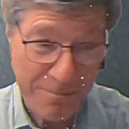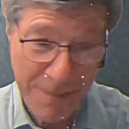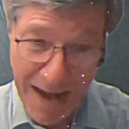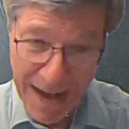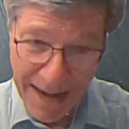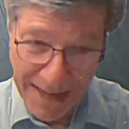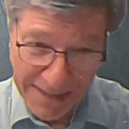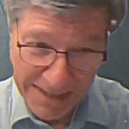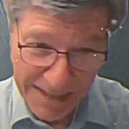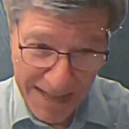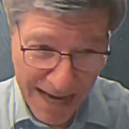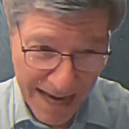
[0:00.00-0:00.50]

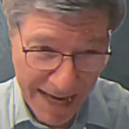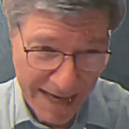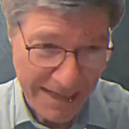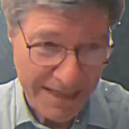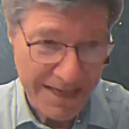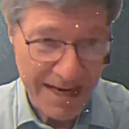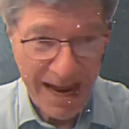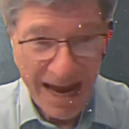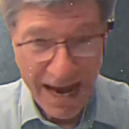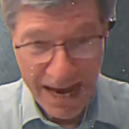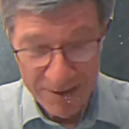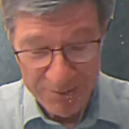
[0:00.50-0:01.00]

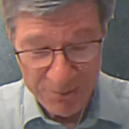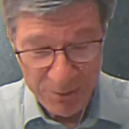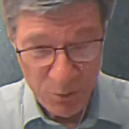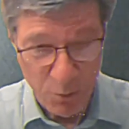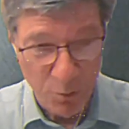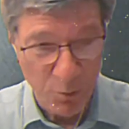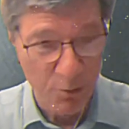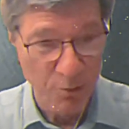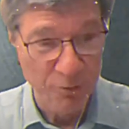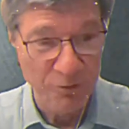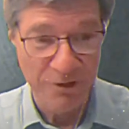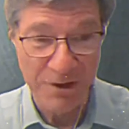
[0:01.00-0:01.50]
online
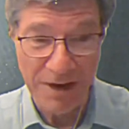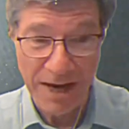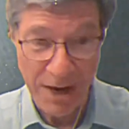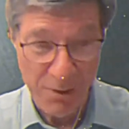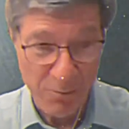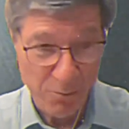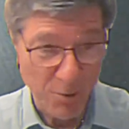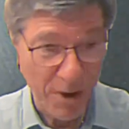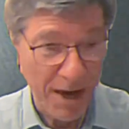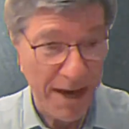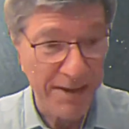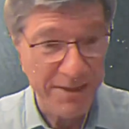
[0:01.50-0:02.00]
afterwards and I
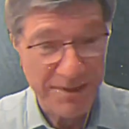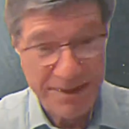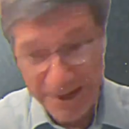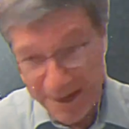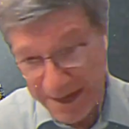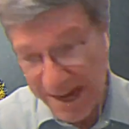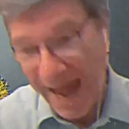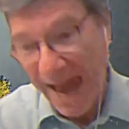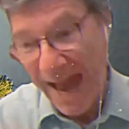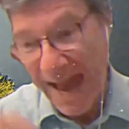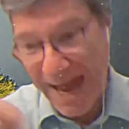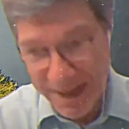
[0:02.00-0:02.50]
read
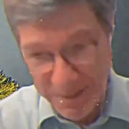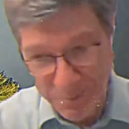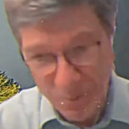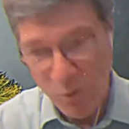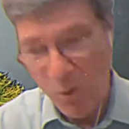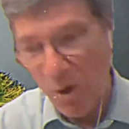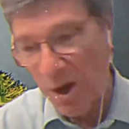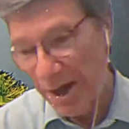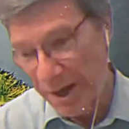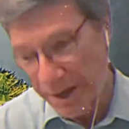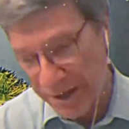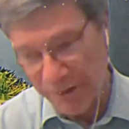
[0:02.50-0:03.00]
that aim
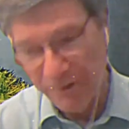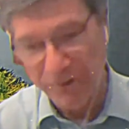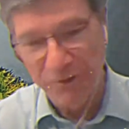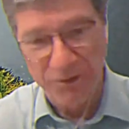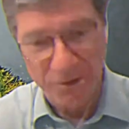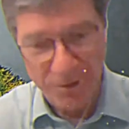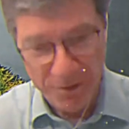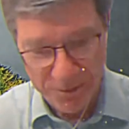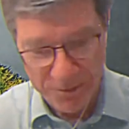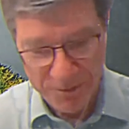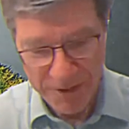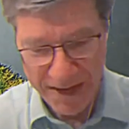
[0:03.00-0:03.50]
one is
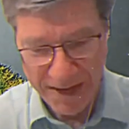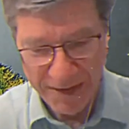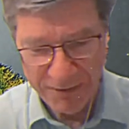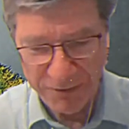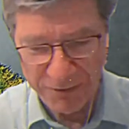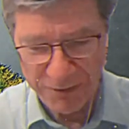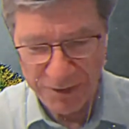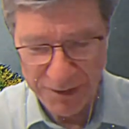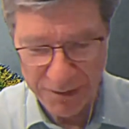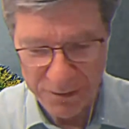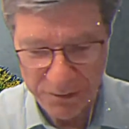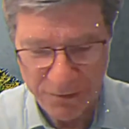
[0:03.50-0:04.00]
to
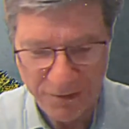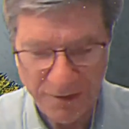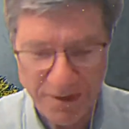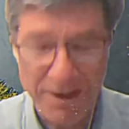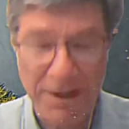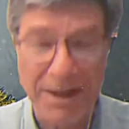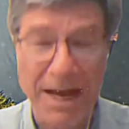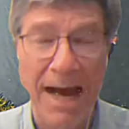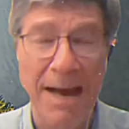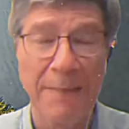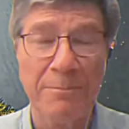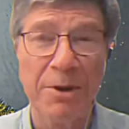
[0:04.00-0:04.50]
test these
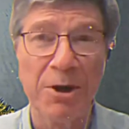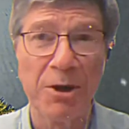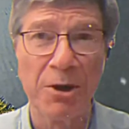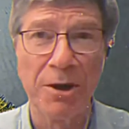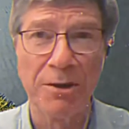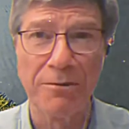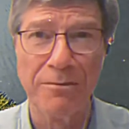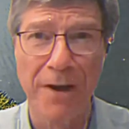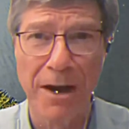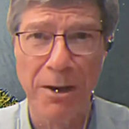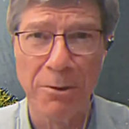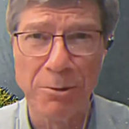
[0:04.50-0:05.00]

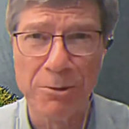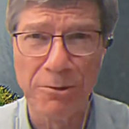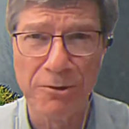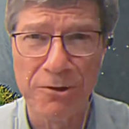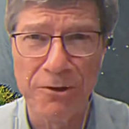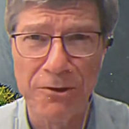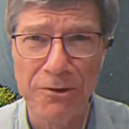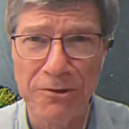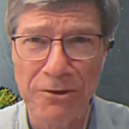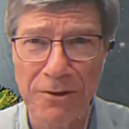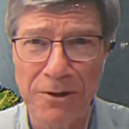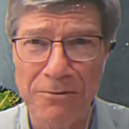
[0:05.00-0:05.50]
chimeric
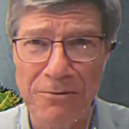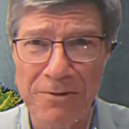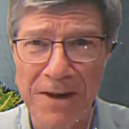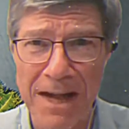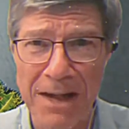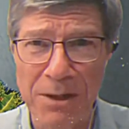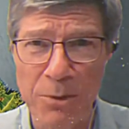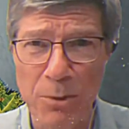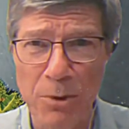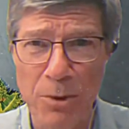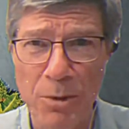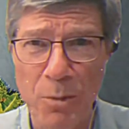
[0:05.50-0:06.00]
viruses in the
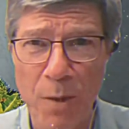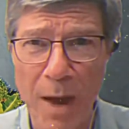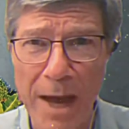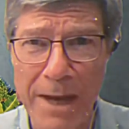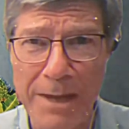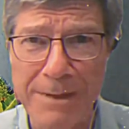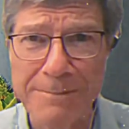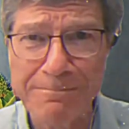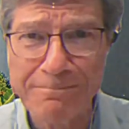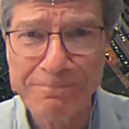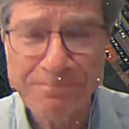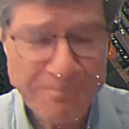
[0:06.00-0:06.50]
following
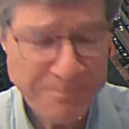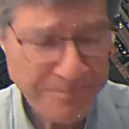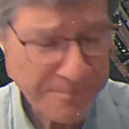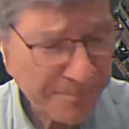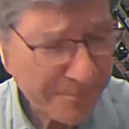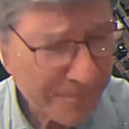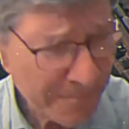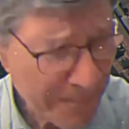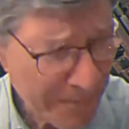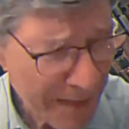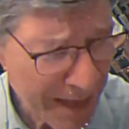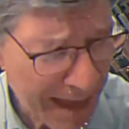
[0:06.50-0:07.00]
way.
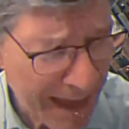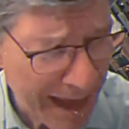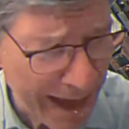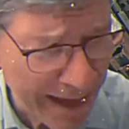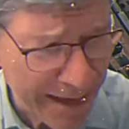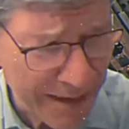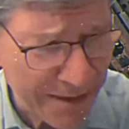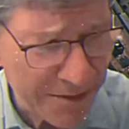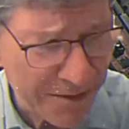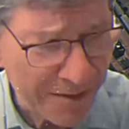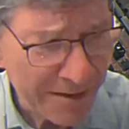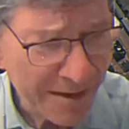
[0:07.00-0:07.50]

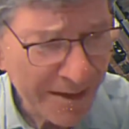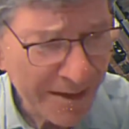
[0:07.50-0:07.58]
And,